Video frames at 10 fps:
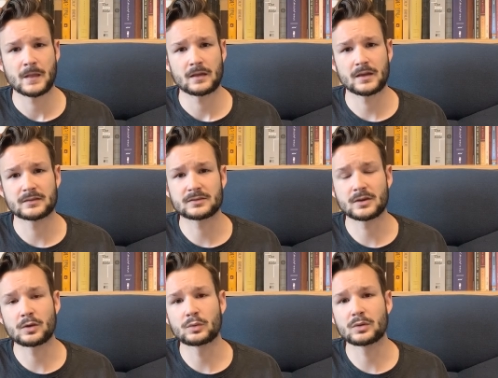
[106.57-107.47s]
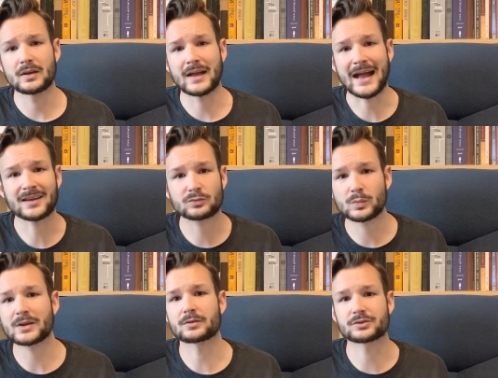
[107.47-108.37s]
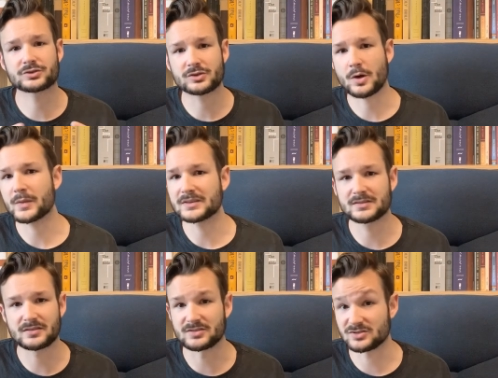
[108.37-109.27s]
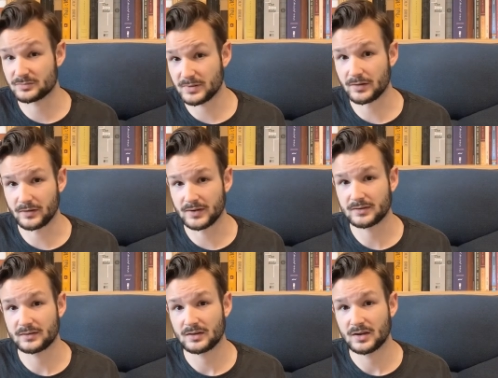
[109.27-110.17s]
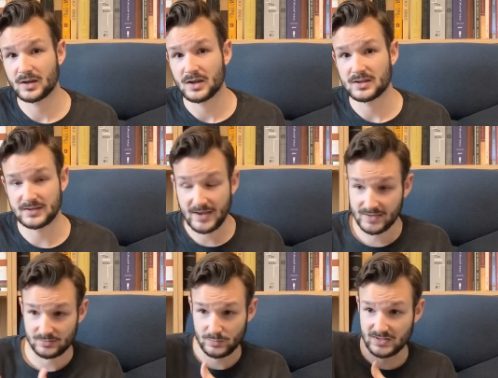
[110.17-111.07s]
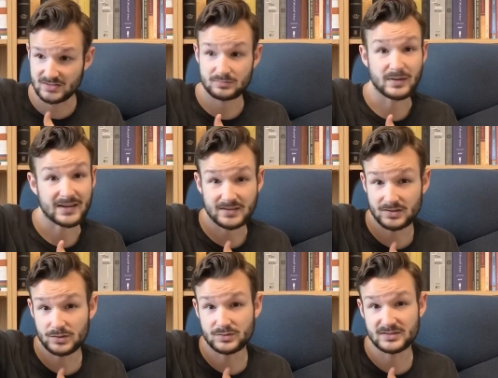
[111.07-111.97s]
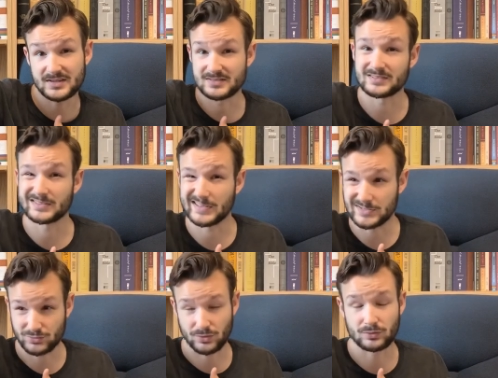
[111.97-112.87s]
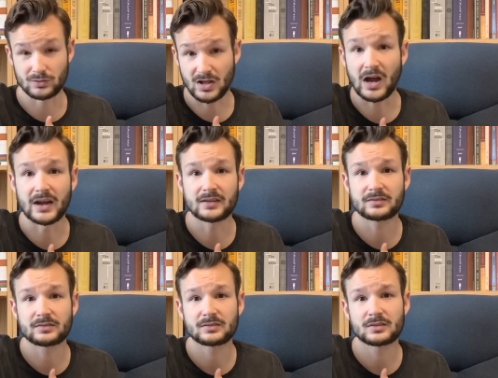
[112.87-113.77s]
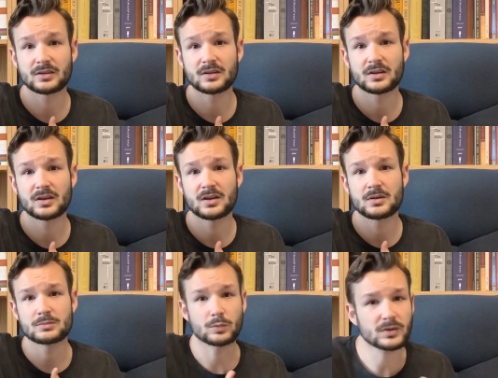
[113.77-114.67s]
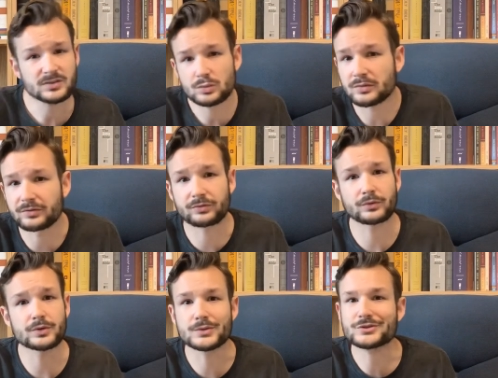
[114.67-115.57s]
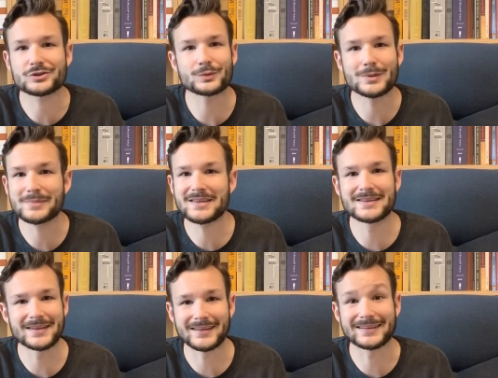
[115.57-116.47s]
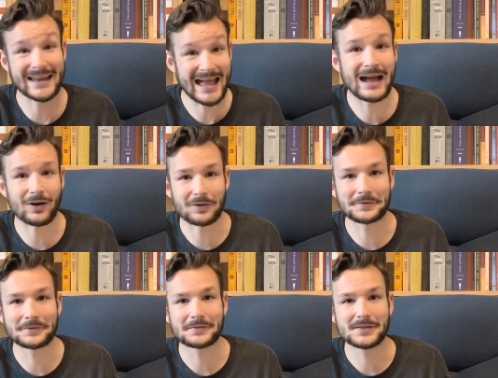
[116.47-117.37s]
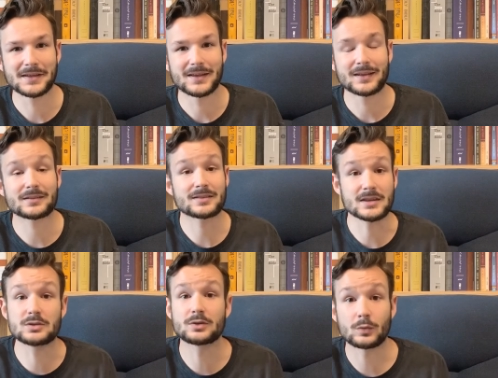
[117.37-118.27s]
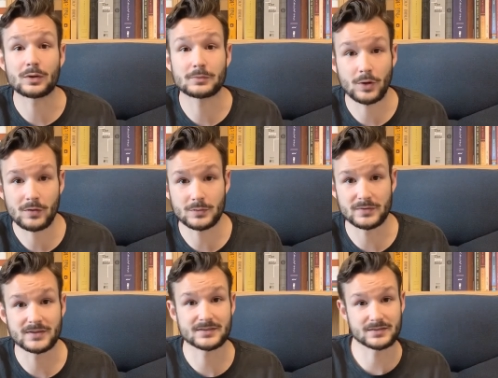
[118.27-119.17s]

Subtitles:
And so as we are sowing to the Spirit, yes, we expect in due season eternal life. But what sort of fruit should we be getting now? And I think you know where I'm going with this.